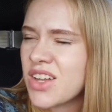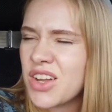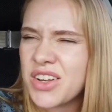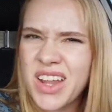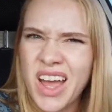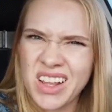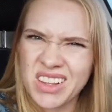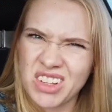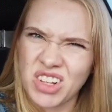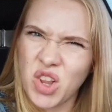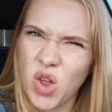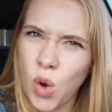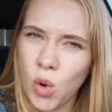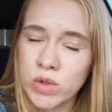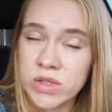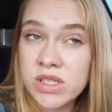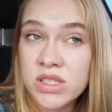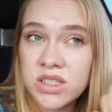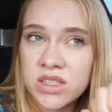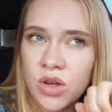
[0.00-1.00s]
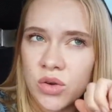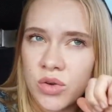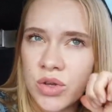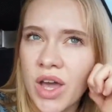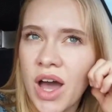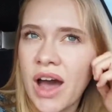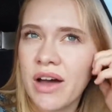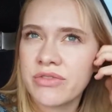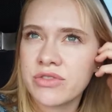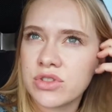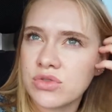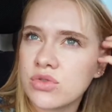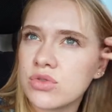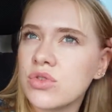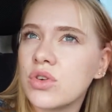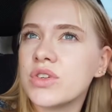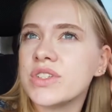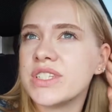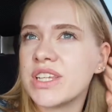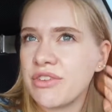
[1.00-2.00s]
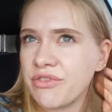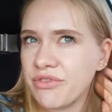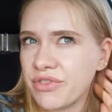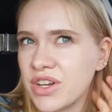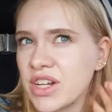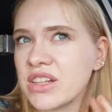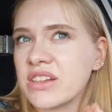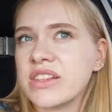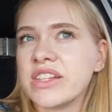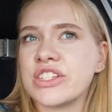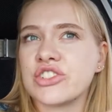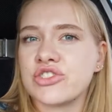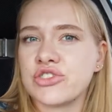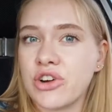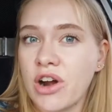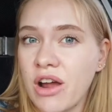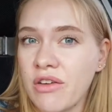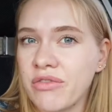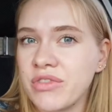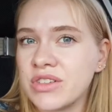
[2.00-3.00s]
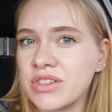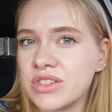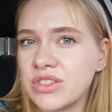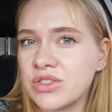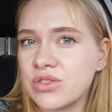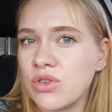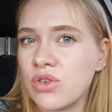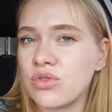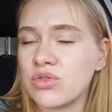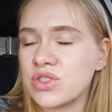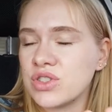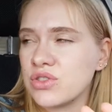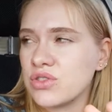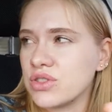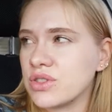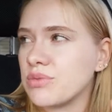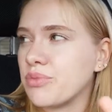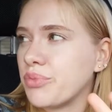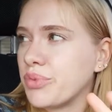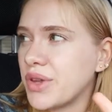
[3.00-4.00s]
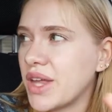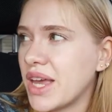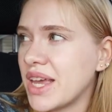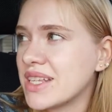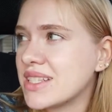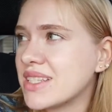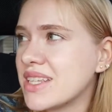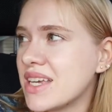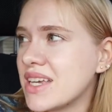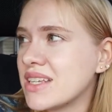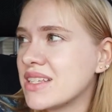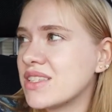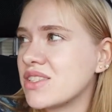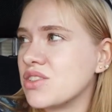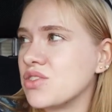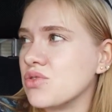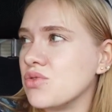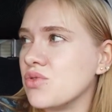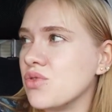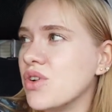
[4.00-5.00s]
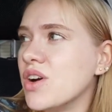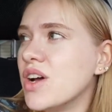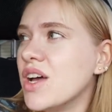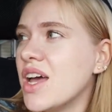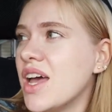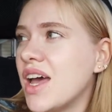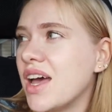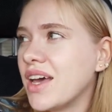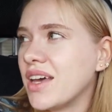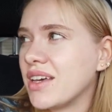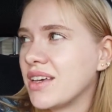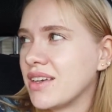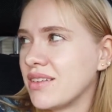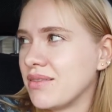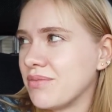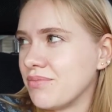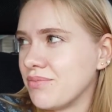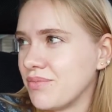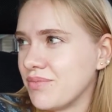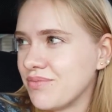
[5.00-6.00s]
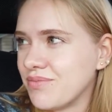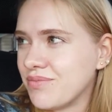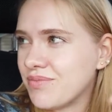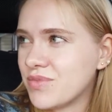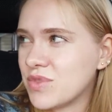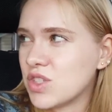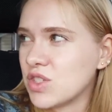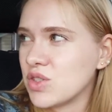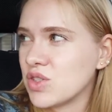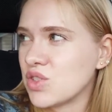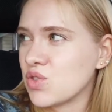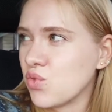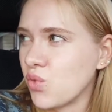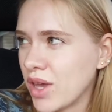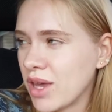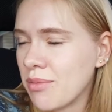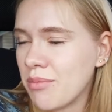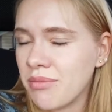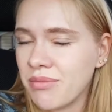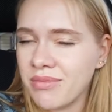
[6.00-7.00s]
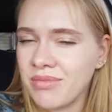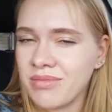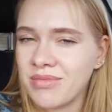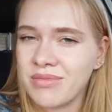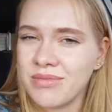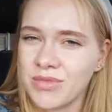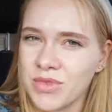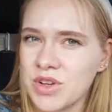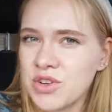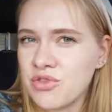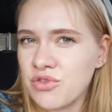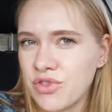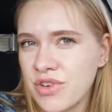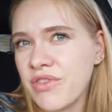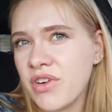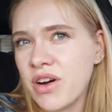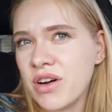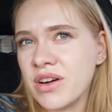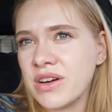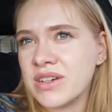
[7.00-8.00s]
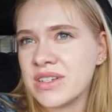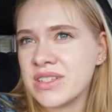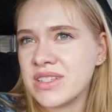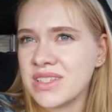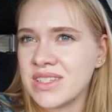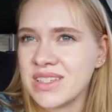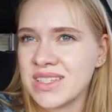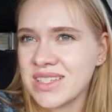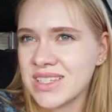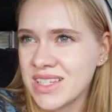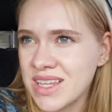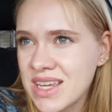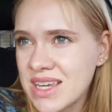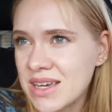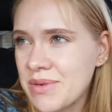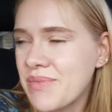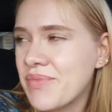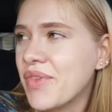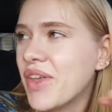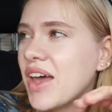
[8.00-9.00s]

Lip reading: that close, so you have to definitely travel to go certain places to swim in rivers, the sea.